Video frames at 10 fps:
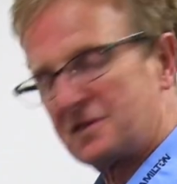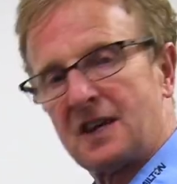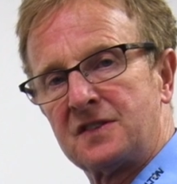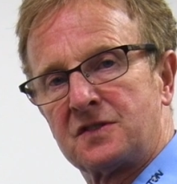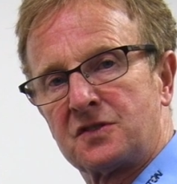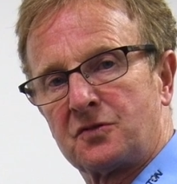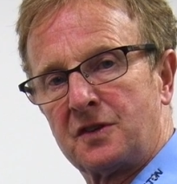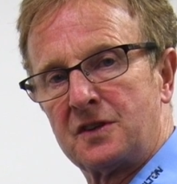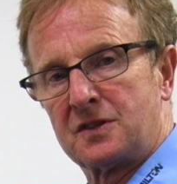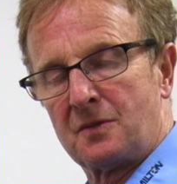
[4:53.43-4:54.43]
and test the
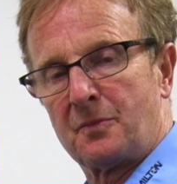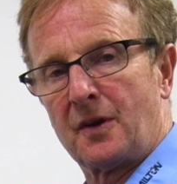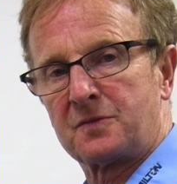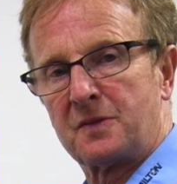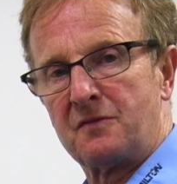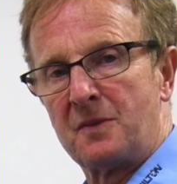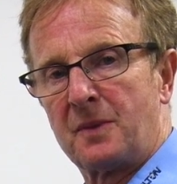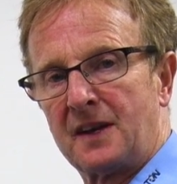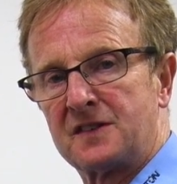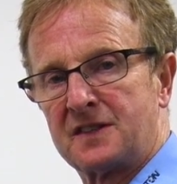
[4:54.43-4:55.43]
syringe and possibly
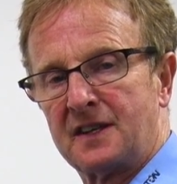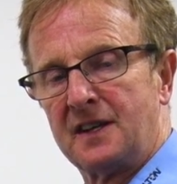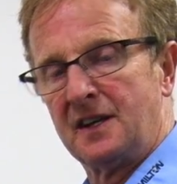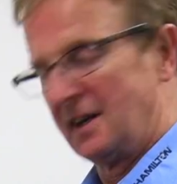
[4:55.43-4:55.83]
replace it